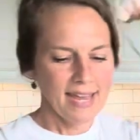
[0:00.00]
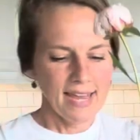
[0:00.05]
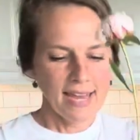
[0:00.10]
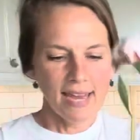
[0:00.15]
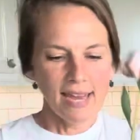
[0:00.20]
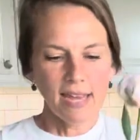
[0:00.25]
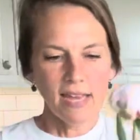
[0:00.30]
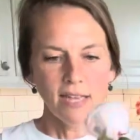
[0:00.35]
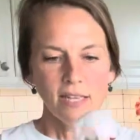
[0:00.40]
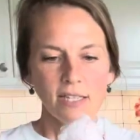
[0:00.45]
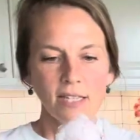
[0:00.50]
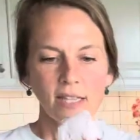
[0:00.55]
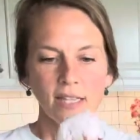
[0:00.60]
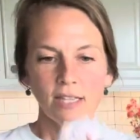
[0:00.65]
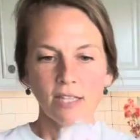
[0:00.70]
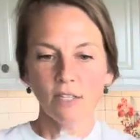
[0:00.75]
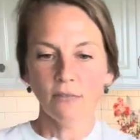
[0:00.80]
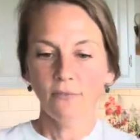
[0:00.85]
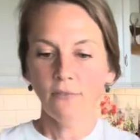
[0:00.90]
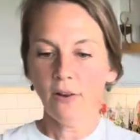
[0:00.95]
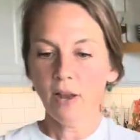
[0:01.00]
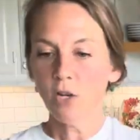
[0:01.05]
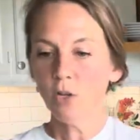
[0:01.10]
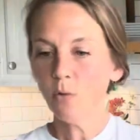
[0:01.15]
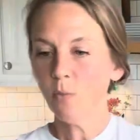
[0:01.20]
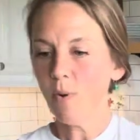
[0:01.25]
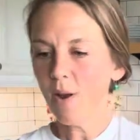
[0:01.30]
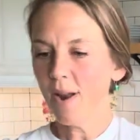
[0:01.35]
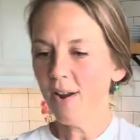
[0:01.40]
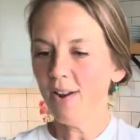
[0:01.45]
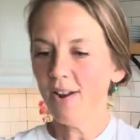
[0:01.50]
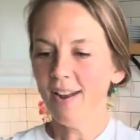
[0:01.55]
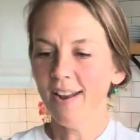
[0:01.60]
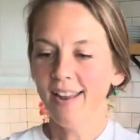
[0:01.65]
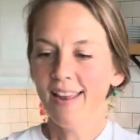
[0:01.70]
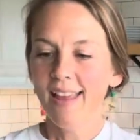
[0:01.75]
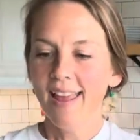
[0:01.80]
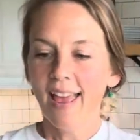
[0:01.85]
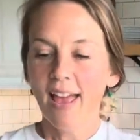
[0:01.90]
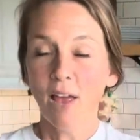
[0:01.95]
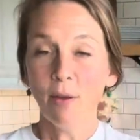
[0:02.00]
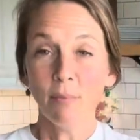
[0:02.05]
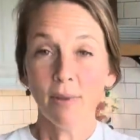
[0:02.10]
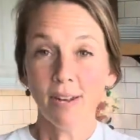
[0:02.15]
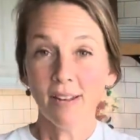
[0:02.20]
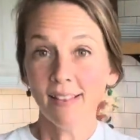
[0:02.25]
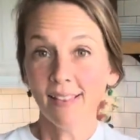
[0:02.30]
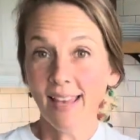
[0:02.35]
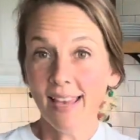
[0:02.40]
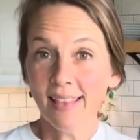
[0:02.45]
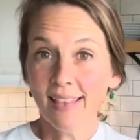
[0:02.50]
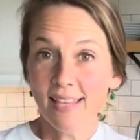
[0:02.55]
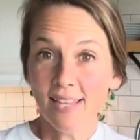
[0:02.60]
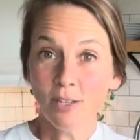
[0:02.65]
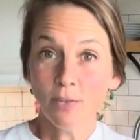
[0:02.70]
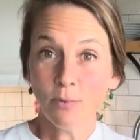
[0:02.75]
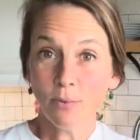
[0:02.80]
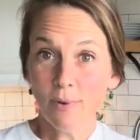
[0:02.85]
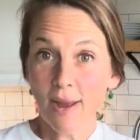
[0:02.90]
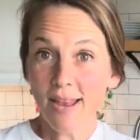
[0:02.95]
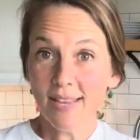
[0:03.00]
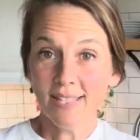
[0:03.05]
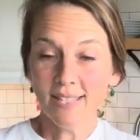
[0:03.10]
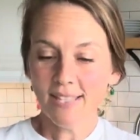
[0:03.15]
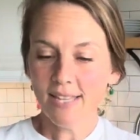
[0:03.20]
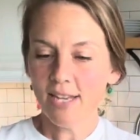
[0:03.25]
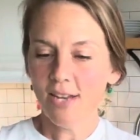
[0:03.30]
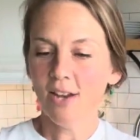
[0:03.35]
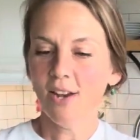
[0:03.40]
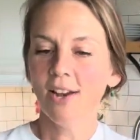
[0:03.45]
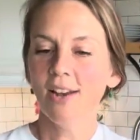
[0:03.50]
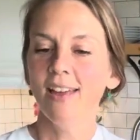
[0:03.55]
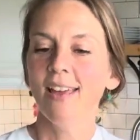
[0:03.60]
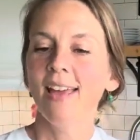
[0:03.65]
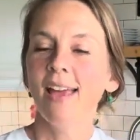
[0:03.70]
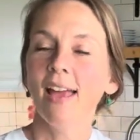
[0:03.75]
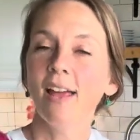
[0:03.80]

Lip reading: into this fresh water. I'm gonna let these rest here